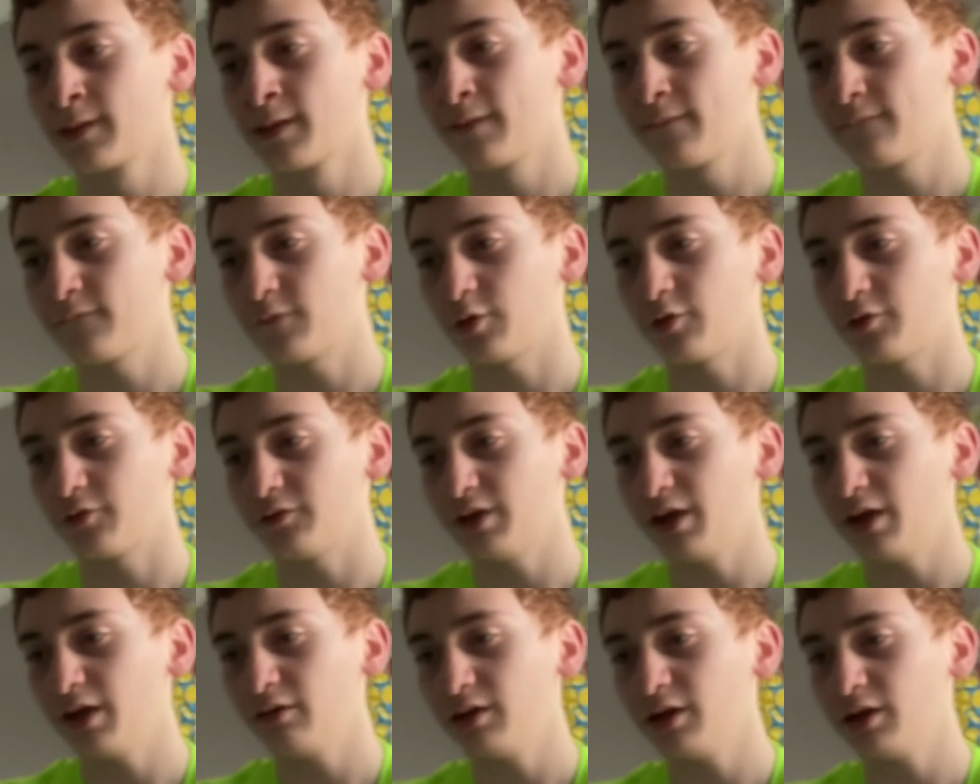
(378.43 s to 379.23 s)
For his
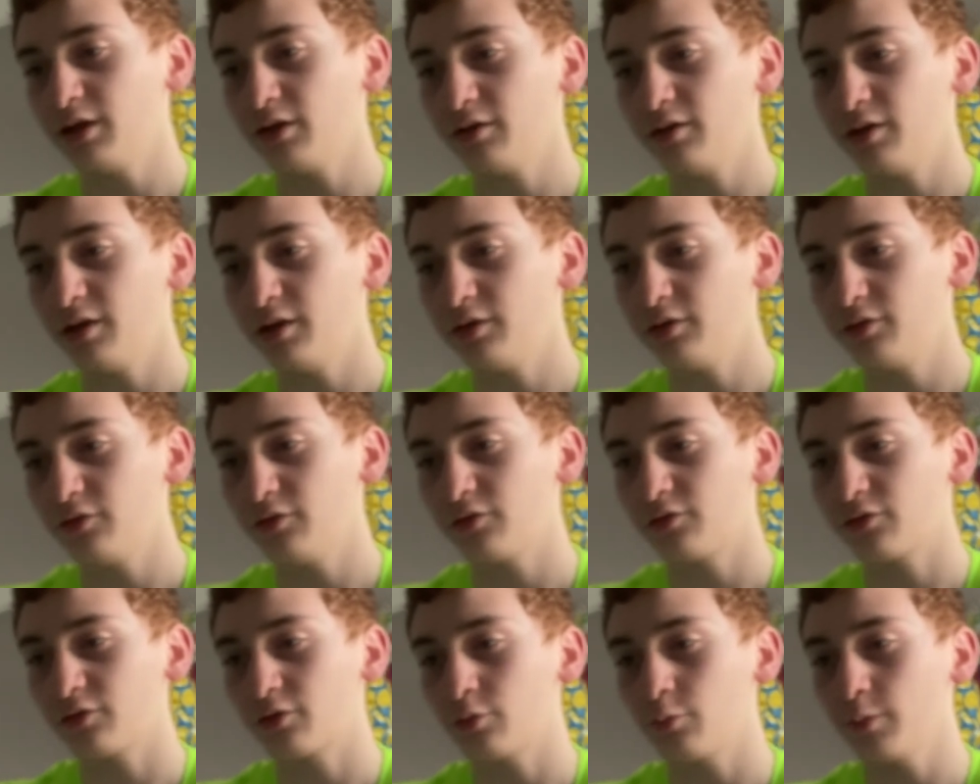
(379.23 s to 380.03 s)
down air, he
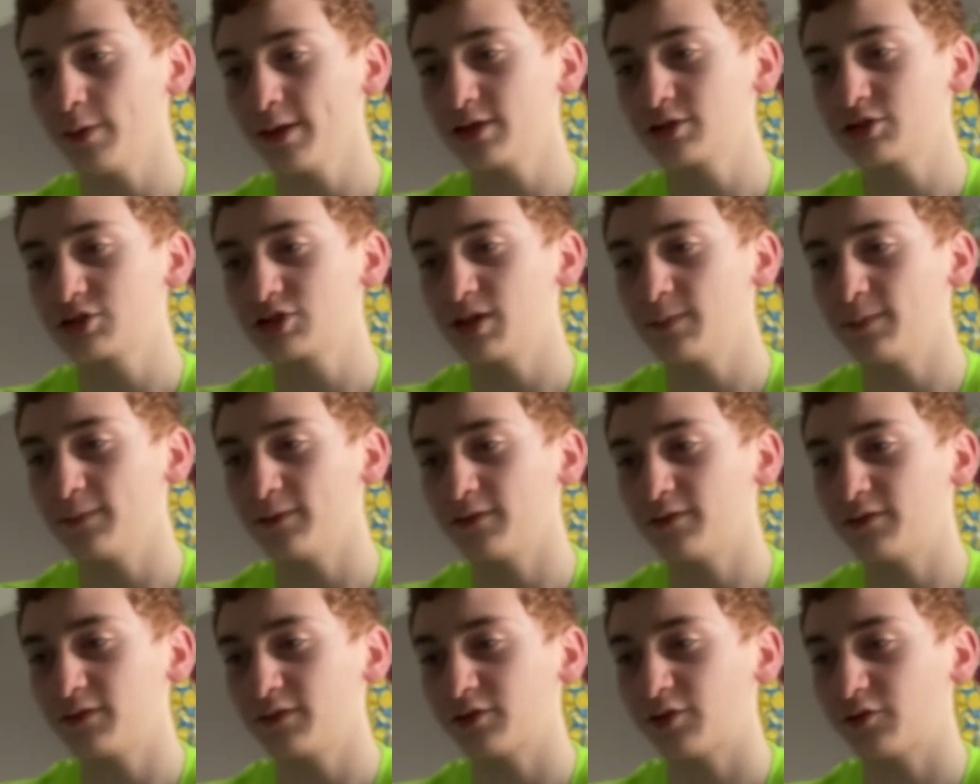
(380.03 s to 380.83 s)
uses a Quake chip and
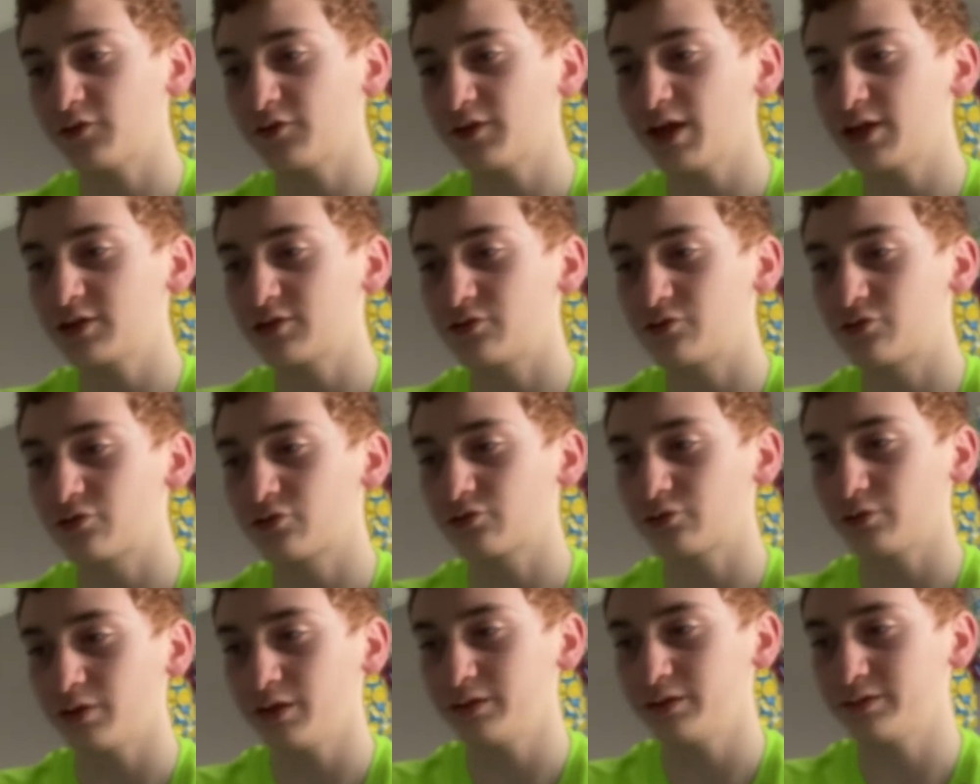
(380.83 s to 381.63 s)
sends the statue
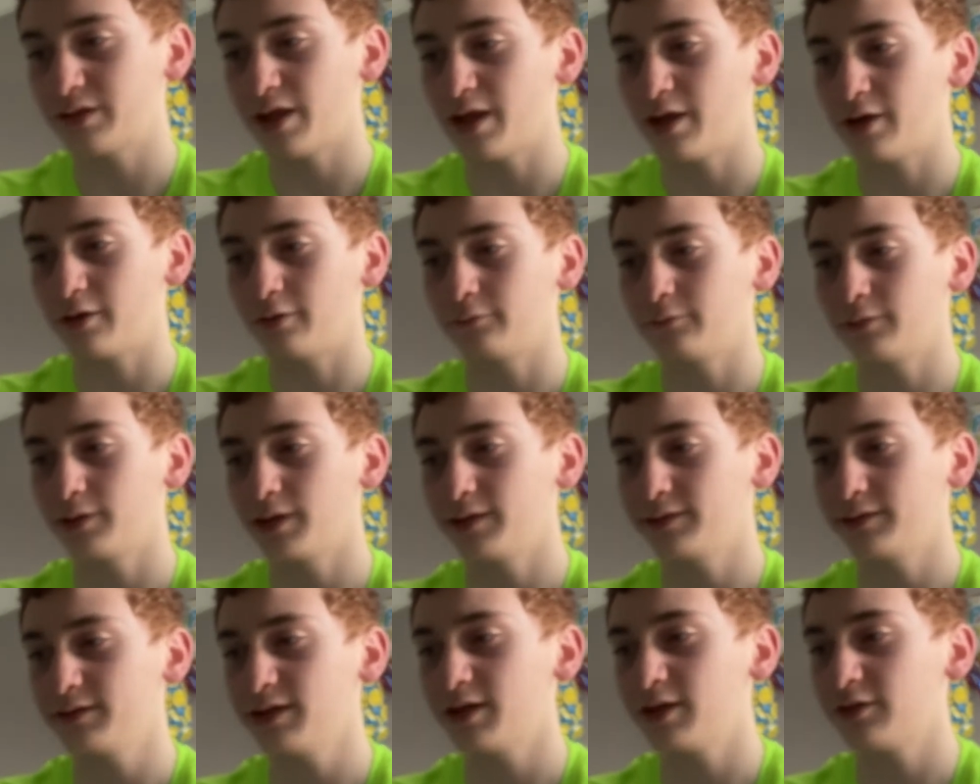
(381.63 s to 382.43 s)
straight down,
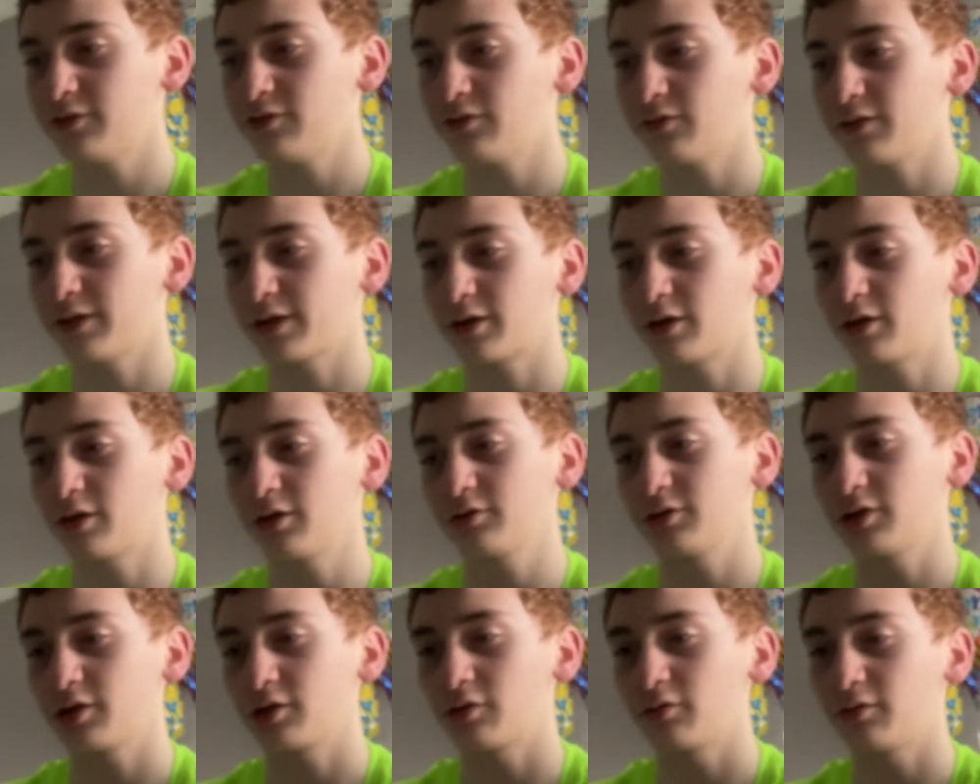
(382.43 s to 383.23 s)
and yes, like Hard
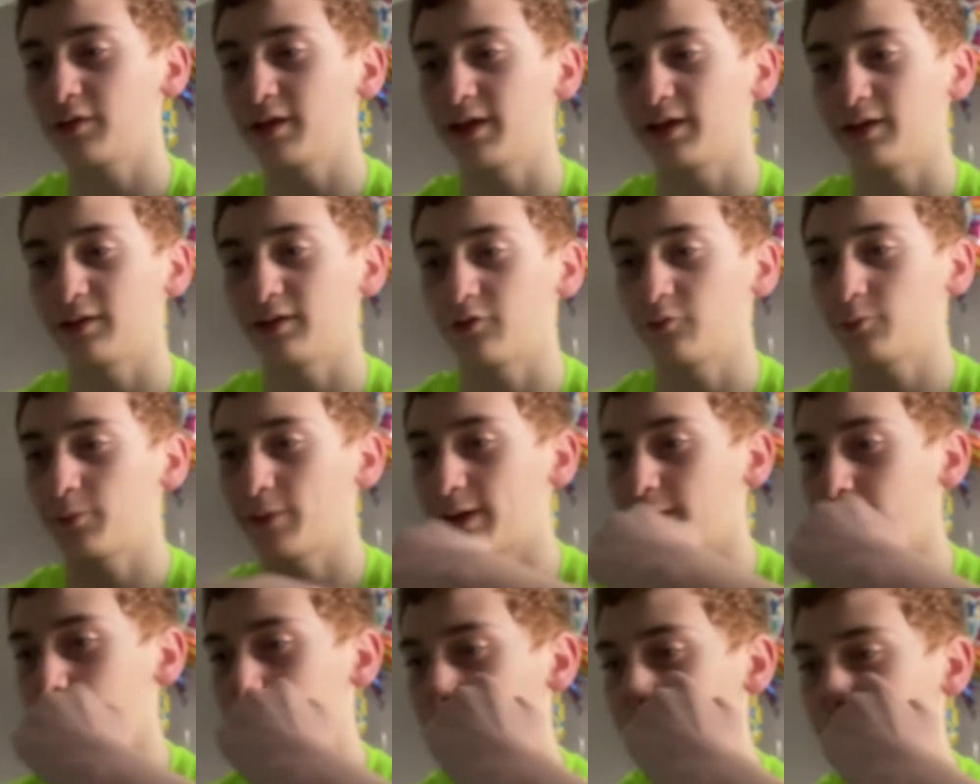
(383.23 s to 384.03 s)
Knuckle, it can
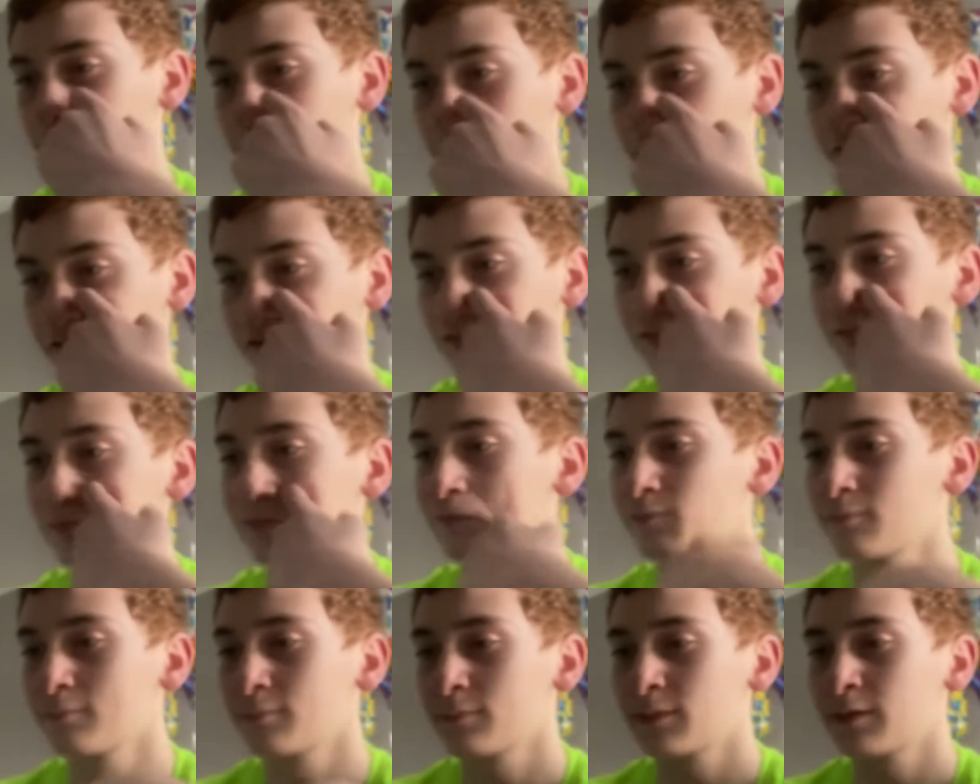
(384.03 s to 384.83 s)
spike opponents.
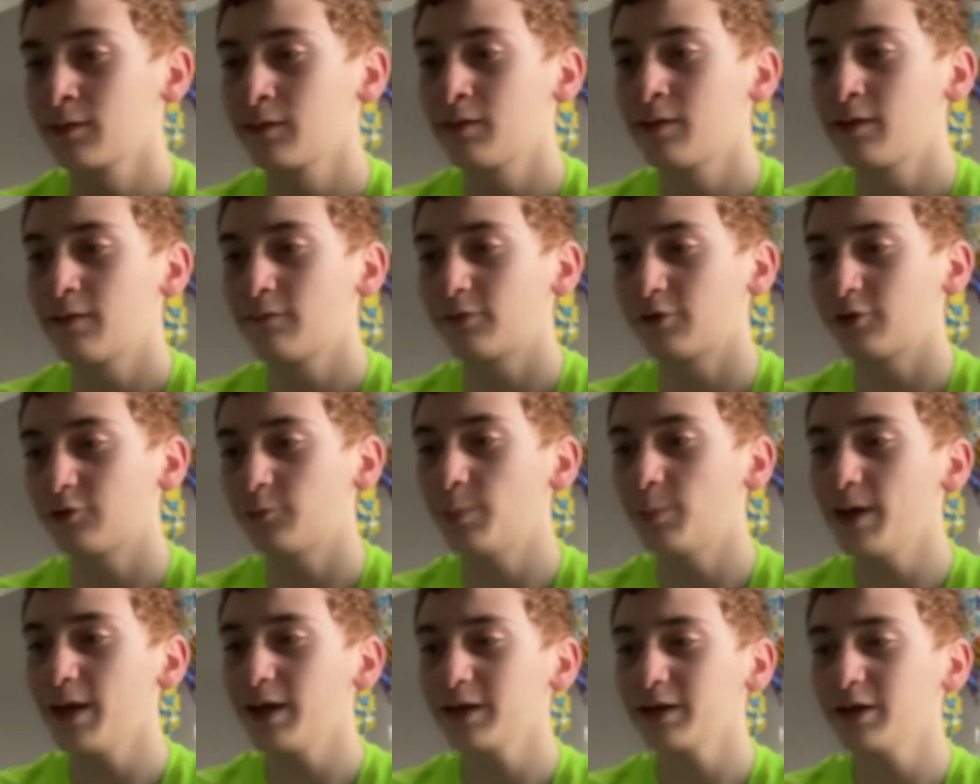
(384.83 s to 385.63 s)
For his
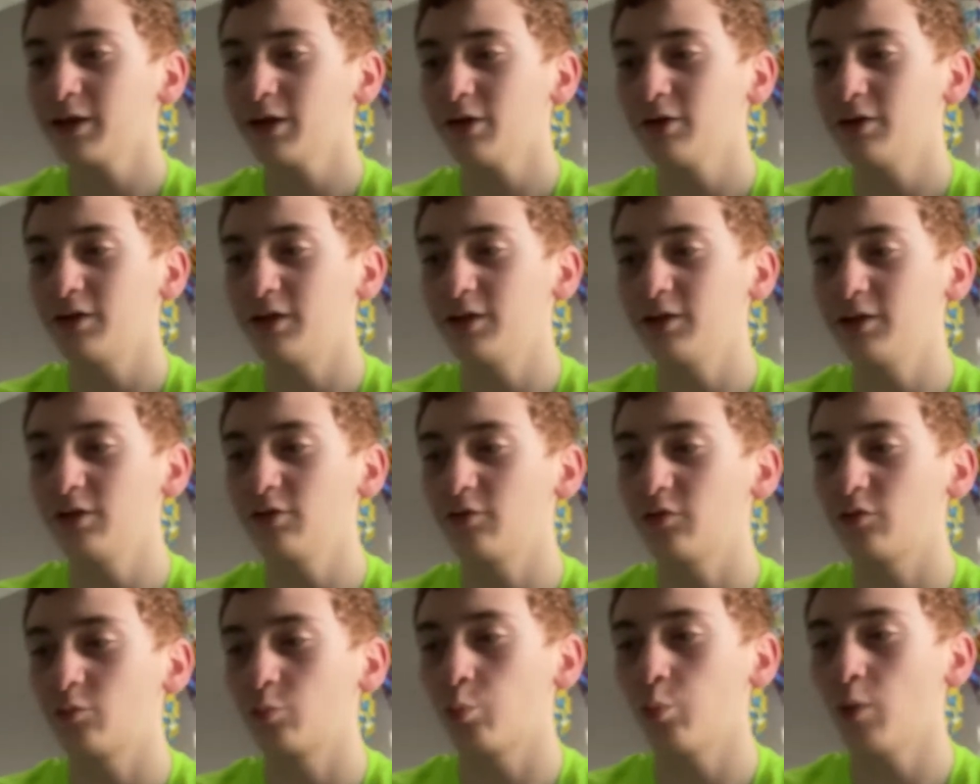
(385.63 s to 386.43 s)
back air, he
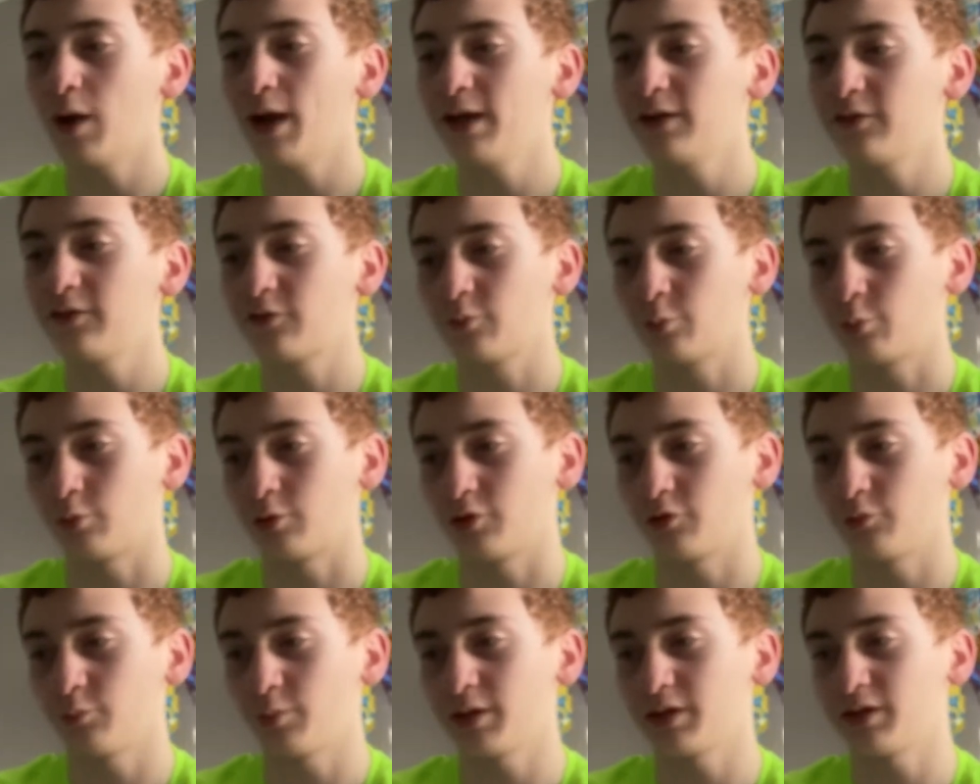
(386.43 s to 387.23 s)
uses Wide
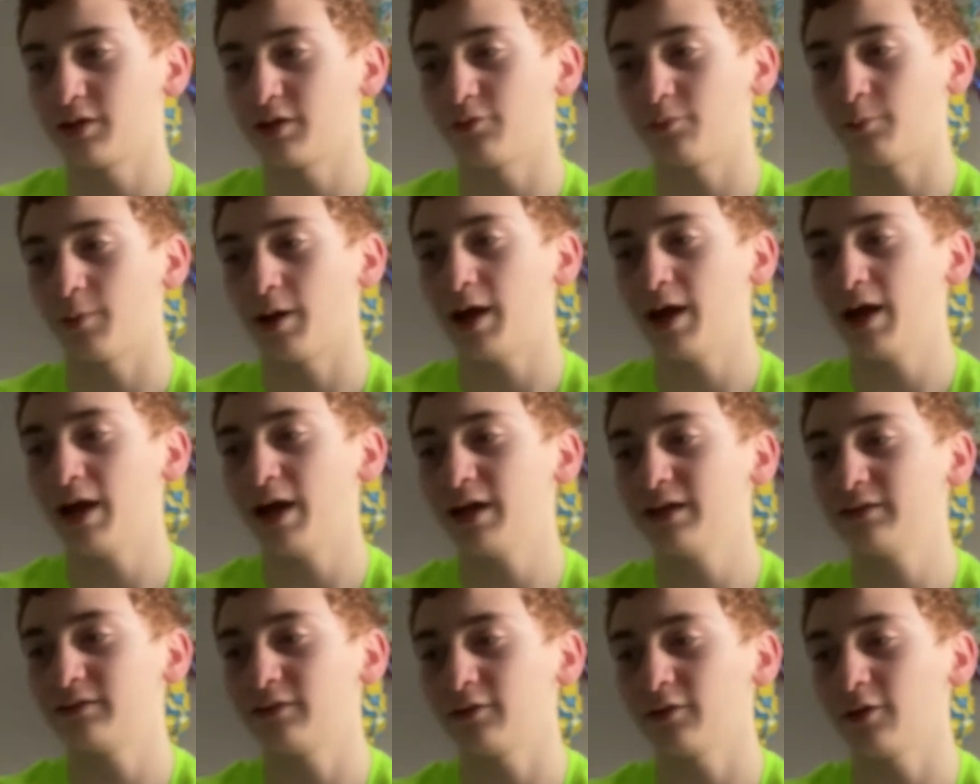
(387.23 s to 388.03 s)
Sword, swinging it from
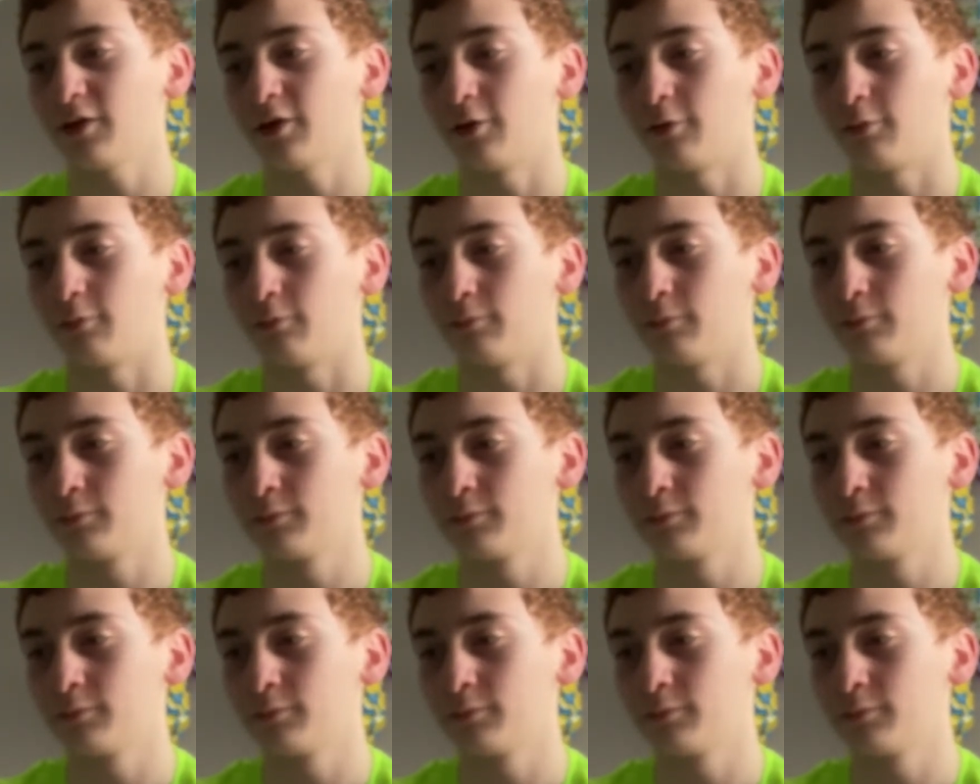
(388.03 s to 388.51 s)
high to low.